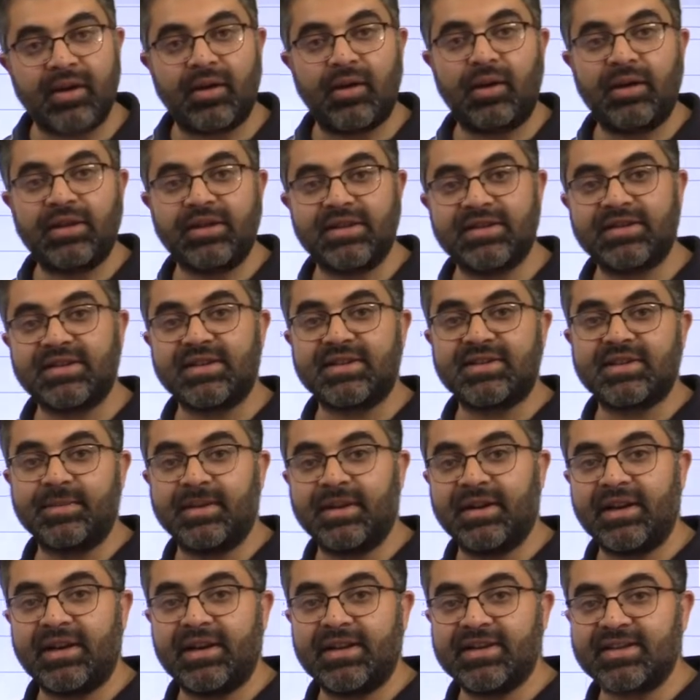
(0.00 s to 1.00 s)
all the system
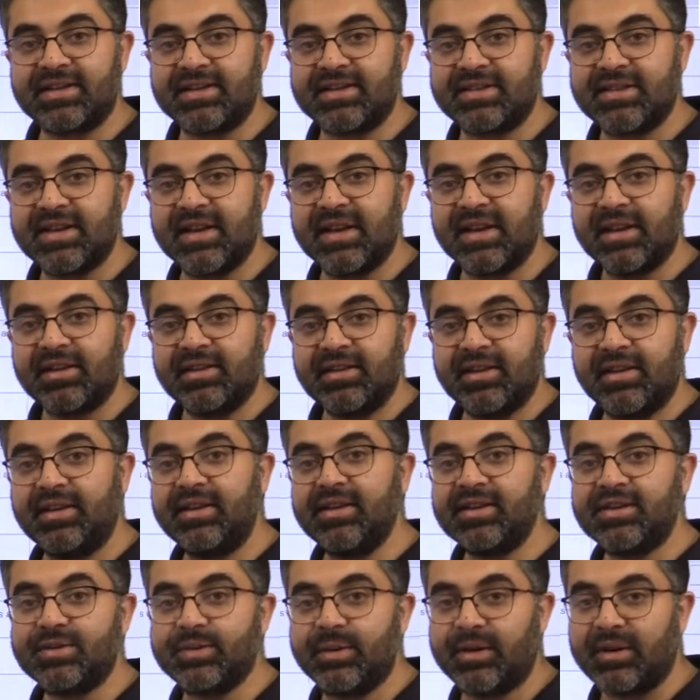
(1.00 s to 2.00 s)
analysis
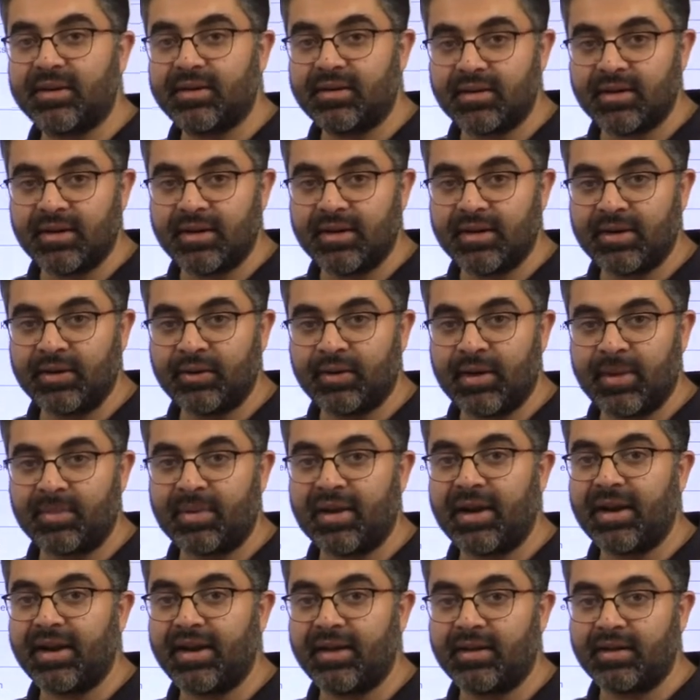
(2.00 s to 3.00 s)
theories were
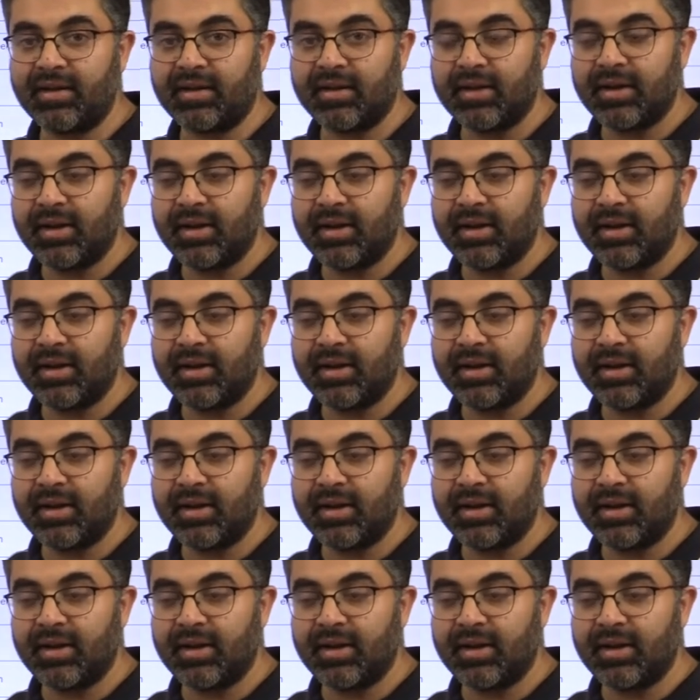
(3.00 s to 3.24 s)
applied.